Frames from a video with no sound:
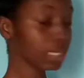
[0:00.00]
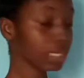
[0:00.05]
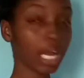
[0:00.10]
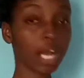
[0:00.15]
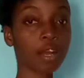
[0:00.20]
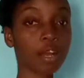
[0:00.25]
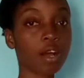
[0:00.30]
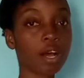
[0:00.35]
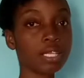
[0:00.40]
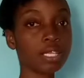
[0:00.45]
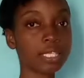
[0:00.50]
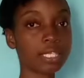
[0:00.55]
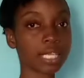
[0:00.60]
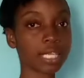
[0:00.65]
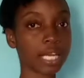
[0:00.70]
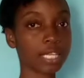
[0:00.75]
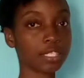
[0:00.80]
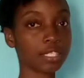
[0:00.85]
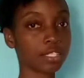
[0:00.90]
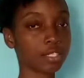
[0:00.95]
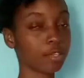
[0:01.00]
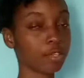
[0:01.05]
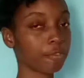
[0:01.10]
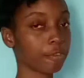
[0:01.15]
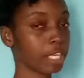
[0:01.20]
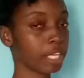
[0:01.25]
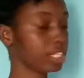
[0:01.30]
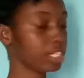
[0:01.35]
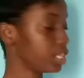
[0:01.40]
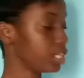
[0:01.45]
a constant to
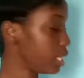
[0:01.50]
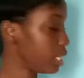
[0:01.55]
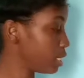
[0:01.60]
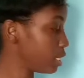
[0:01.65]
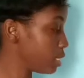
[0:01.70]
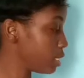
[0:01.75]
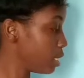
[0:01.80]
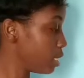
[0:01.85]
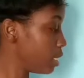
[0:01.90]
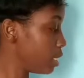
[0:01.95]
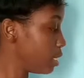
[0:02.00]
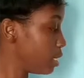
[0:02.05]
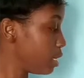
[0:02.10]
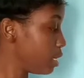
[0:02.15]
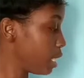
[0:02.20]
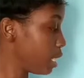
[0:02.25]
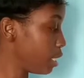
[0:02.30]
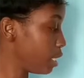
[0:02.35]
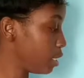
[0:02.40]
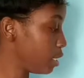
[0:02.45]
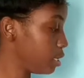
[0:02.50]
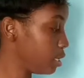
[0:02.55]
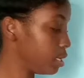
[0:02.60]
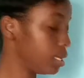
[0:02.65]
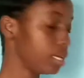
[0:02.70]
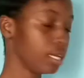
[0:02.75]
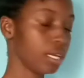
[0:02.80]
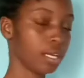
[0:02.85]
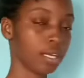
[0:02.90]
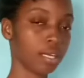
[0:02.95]
differentiate, then
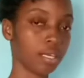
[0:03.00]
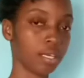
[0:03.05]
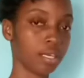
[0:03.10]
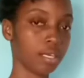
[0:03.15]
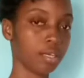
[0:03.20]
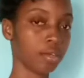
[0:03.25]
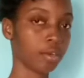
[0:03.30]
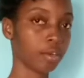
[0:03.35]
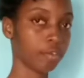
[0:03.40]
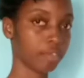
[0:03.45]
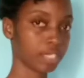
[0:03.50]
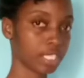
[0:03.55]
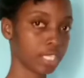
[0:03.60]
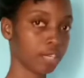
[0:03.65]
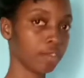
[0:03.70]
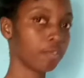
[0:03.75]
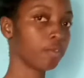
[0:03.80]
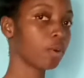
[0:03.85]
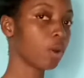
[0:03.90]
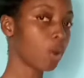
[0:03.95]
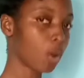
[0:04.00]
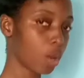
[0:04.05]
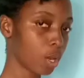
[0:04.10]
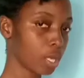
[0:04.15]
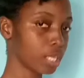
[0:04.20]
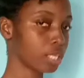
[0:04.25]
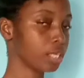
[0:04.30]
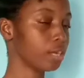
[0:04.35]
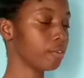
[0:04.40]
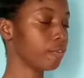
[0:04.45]
the derivative
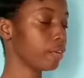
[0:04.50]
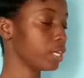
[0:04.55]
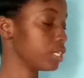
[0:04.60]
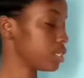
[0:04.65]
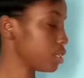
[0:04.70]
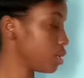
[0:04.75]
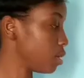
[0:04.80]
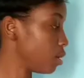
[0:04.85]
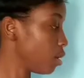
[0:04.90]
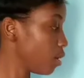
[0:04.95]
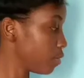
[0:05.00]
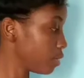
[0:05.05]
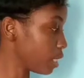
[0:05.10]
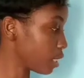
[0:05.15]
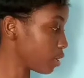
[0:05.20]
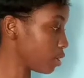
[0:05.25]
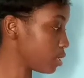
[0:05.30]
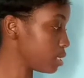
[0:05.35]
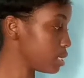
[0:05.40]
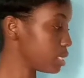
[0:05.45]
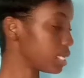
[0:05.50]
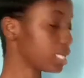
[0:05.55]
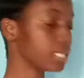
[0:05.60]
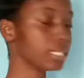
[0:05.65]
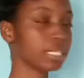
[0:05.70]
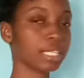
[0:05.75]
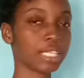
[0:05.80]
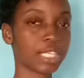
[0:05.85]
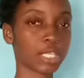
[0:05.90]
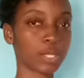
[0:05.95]
or the differential of that
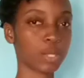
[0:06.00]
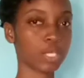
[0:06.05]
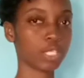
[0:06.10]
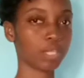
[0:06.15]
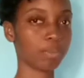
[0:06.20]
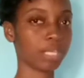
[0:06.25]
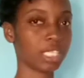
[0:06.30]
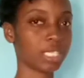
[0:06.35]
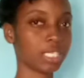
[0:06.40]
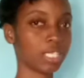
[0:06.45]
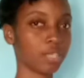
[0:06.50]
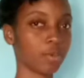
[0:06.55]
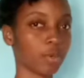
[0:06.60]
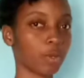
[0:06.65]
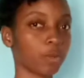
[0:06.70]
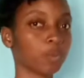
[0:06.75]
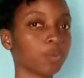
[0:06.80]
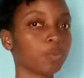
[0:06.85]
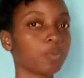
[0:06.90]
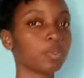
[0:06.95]
constant is going to be 0.